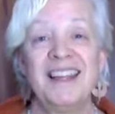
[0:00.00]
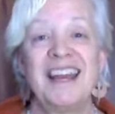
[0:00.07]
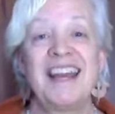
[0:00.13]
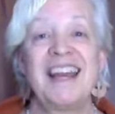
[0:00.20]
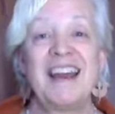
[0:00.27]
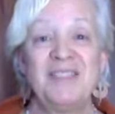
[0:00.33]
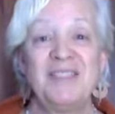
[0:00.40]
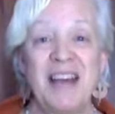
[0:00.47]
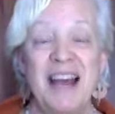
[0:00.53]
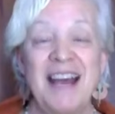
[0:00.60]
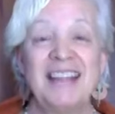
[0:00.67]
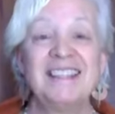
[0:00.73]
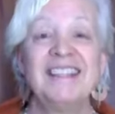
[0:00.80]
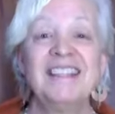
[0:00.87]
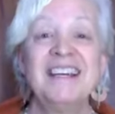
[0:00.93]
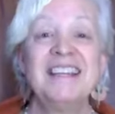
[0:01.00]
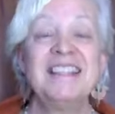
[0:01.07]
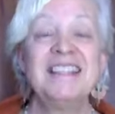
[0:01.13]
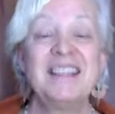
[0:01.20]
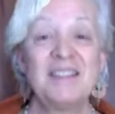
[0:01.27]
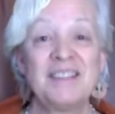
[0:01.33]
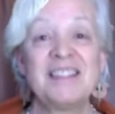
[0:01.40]
that have had
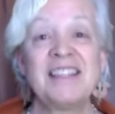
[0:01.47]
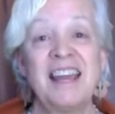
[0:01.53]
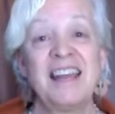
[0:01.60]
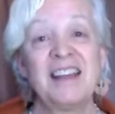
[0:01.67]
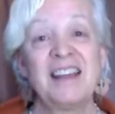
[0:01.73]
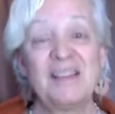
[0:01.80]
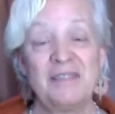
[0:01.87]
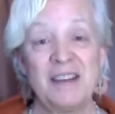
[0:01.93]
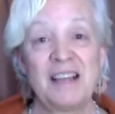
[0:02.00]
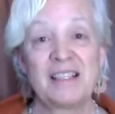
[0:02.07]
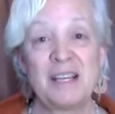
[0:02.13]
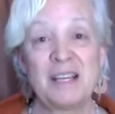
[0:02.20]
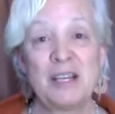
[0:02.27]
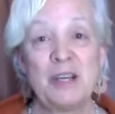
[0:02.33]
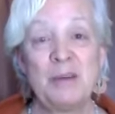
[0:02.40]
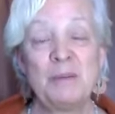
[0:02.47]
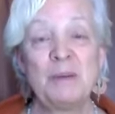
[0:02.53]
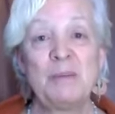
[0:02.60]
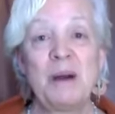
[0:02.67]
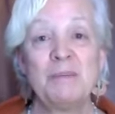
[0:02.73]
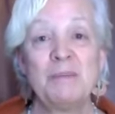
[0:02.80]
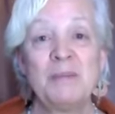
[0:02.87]
devastating effects on human
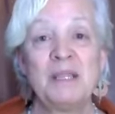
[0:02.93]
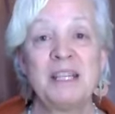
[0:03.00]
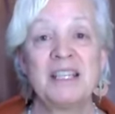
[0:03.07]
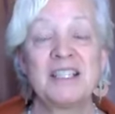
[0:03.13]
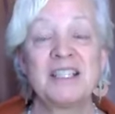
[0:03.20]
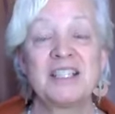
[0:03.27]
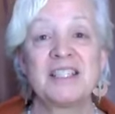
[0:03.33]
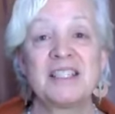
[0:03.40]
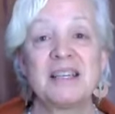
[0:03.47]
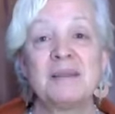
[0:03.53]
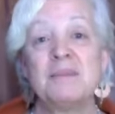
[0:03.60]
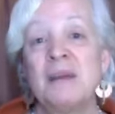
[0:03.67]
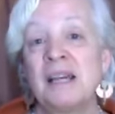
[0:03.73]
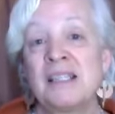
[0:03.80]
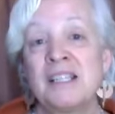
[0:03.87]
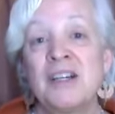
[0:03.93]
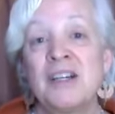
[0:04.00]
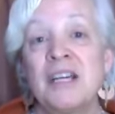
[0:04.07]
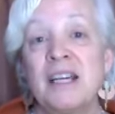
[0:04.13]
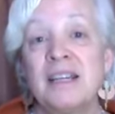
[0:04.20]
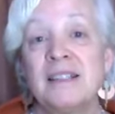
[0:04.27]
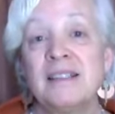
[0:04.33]
populations and
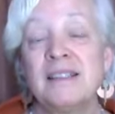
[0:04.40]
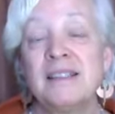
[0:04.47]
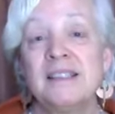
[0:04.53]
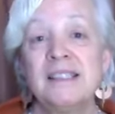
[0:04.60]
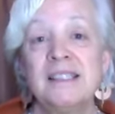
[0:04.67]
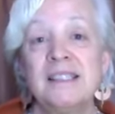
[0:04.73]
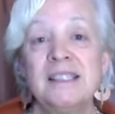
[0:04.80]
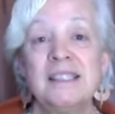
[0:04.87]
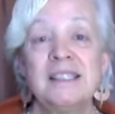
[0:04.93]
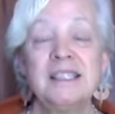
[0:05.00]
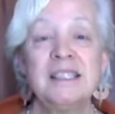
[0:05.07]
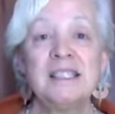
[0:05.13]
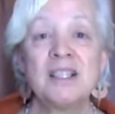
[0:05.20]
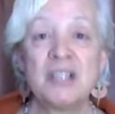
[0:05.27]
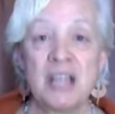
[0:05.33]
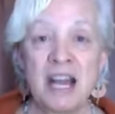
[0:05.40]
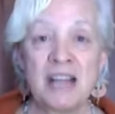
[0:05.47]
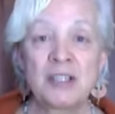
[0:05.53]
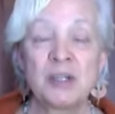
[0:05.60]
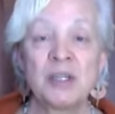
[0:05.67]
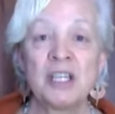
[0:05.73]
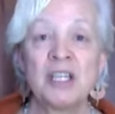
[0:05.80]
bacteria. These are
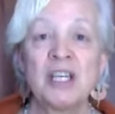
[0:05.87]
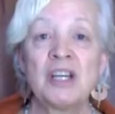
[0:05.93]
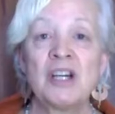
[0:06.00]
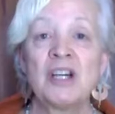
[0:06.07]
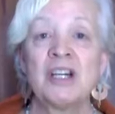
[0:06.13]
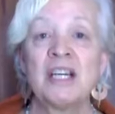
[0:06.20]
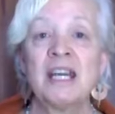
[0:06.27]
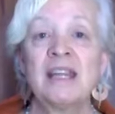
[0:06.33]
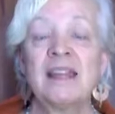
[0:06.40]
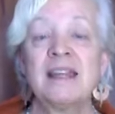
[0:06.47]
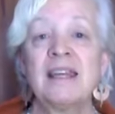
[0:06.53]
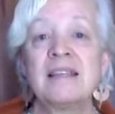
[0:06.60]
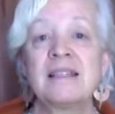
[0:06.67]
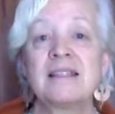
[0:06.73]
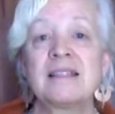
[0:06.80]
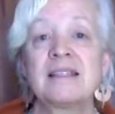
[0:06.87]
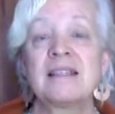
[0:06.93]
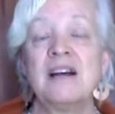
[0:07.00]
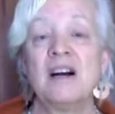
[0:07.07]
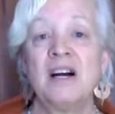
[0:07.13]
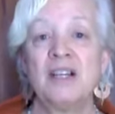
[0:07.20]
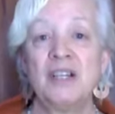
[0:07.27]
naturally occurring things
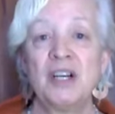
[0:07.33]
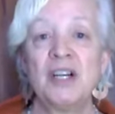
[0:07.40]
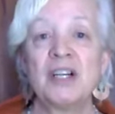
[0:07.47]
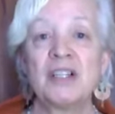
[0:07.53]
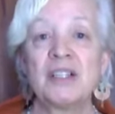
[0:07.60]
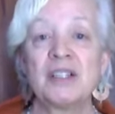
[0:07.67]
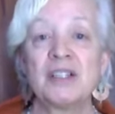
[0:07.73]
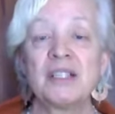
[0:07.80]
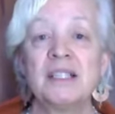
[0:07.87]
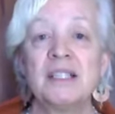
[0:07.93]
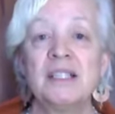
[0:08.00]
on Earth.